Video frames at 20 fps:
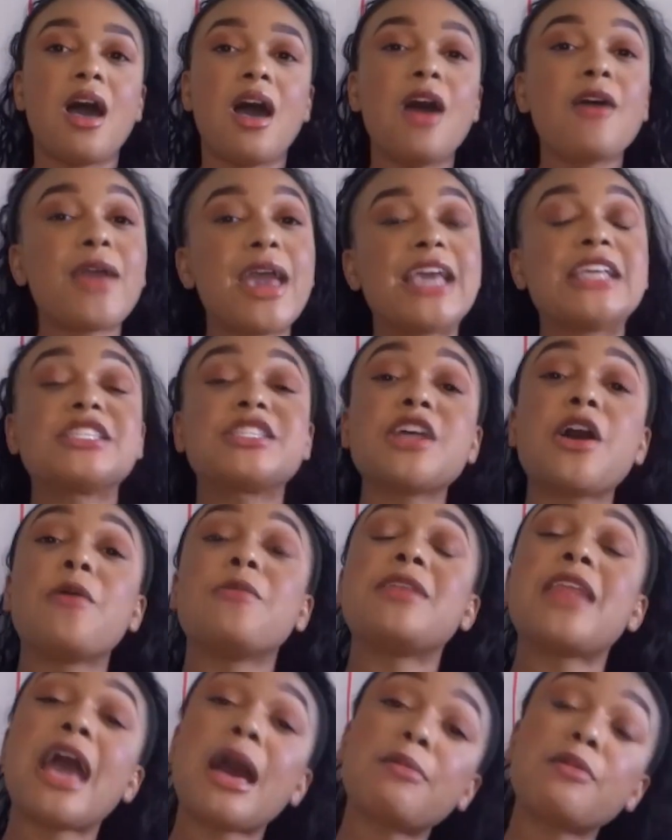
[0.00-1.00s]
Okay, so
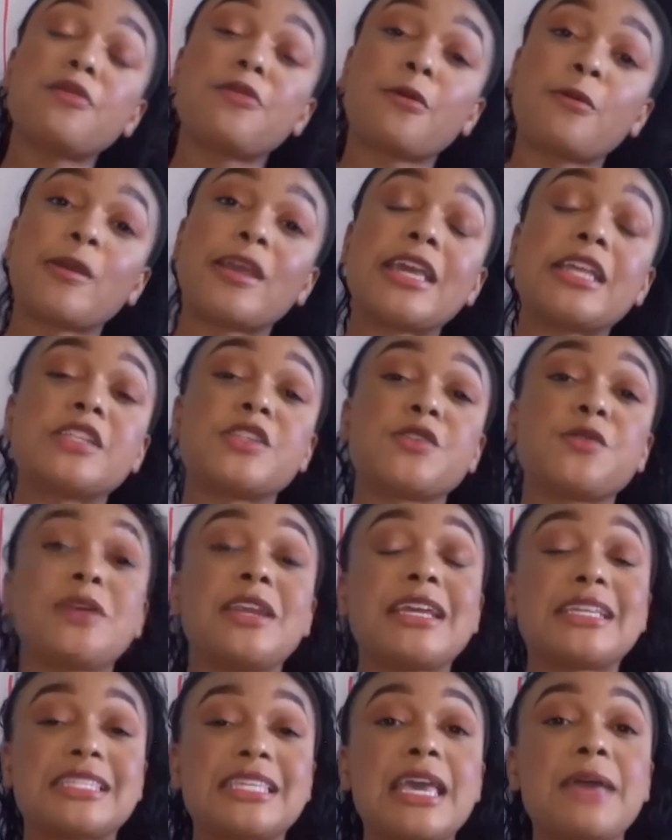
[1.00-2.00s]
now before we get into an
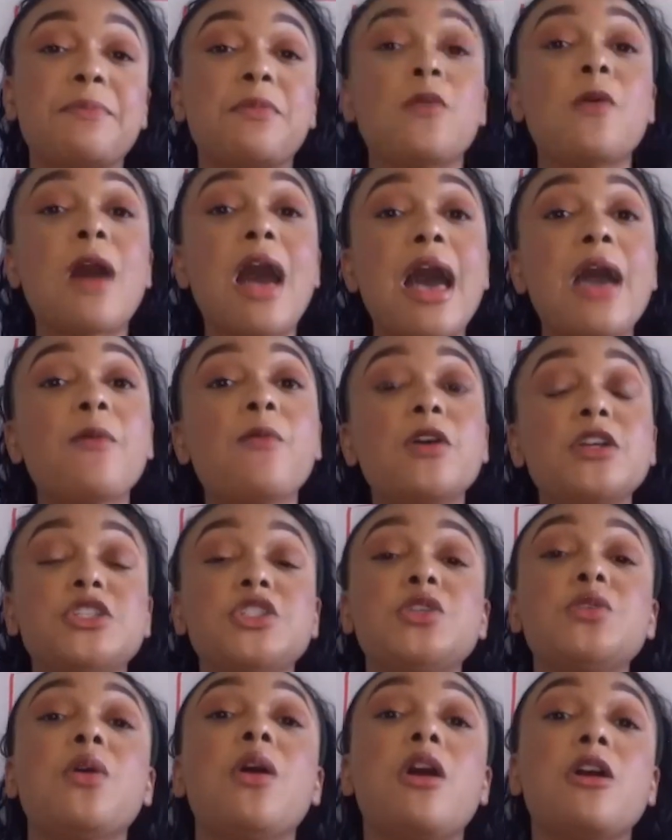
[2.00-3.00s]
example, I want
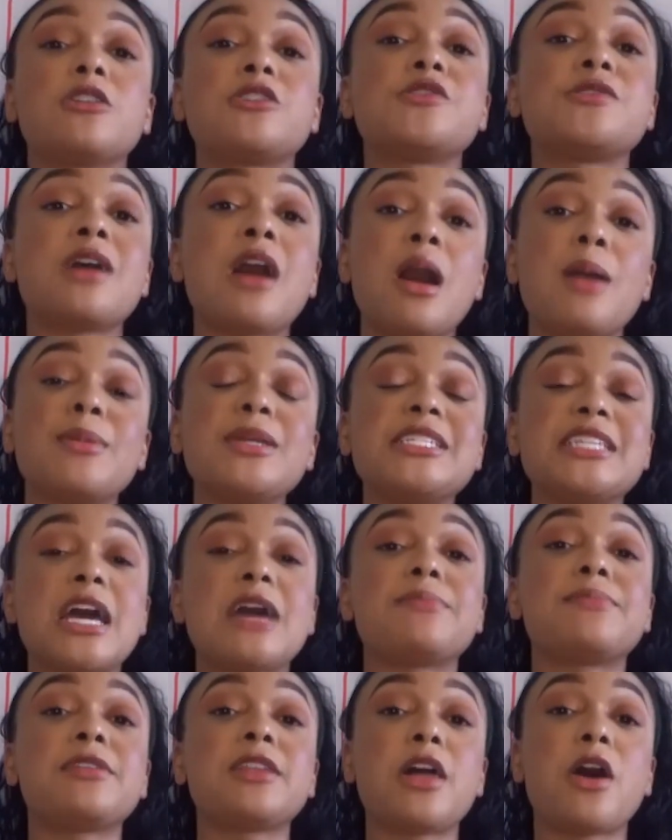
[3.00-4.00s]
you all to comment
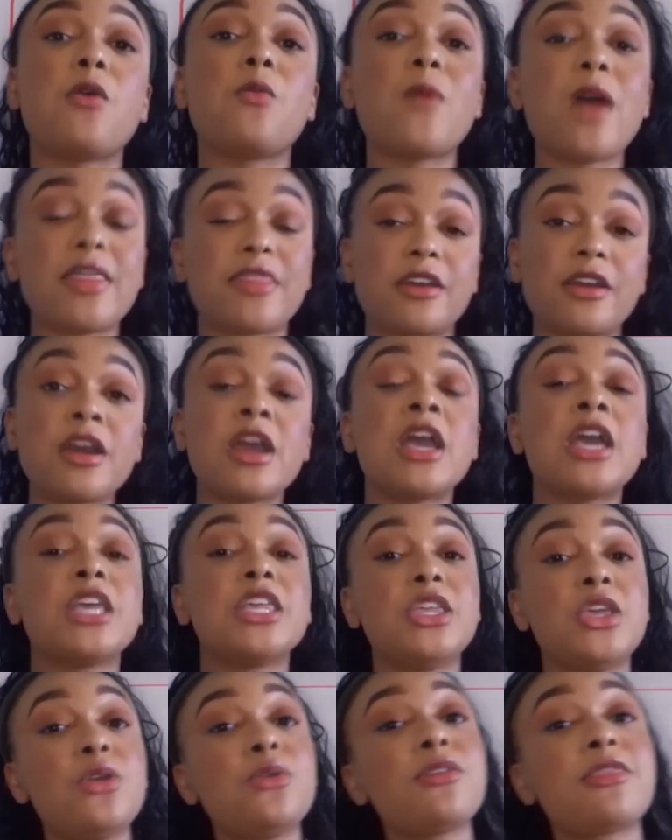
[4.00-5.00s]
down below whether
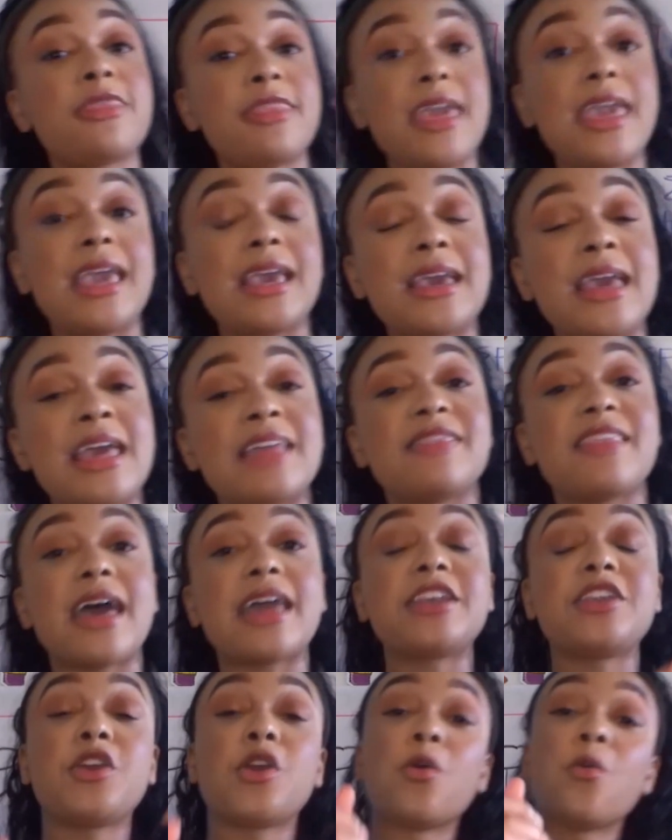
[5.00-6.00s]
you think
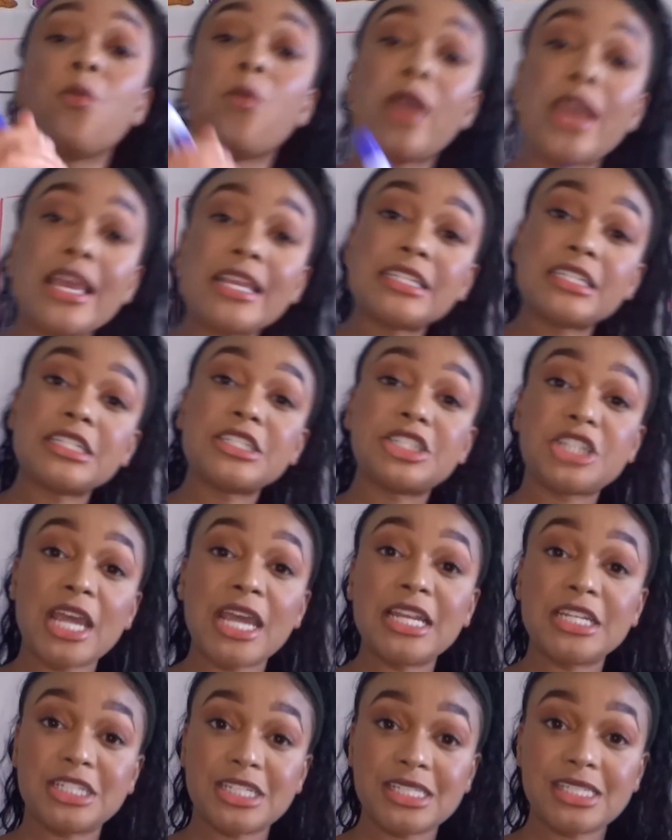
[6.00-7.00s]
that your weight
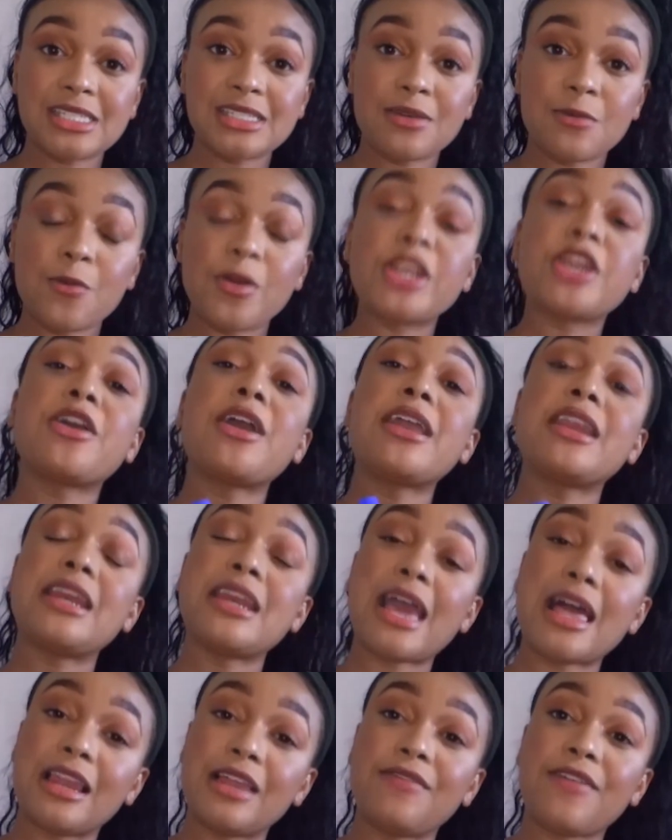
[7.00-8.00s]
changes when you're in an
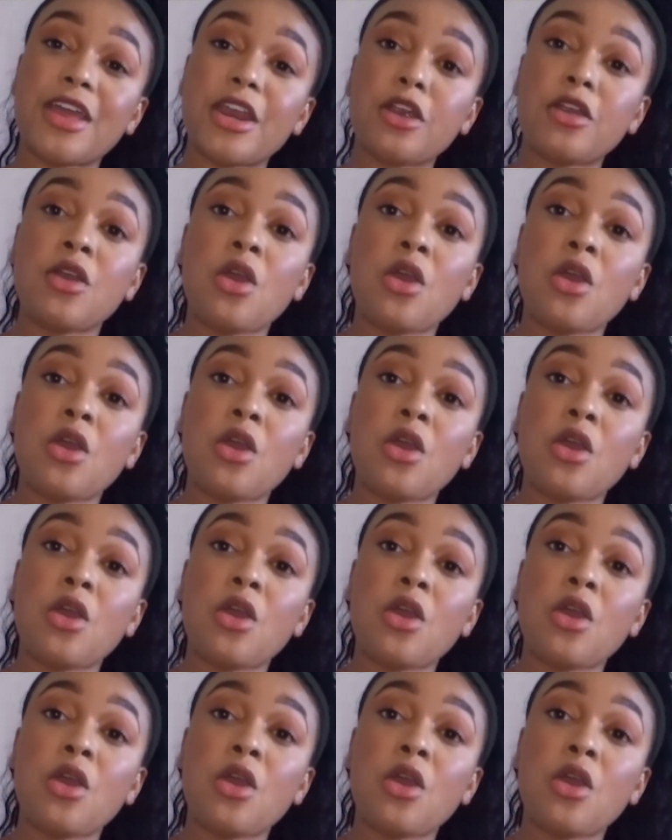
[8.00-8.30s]
elevator,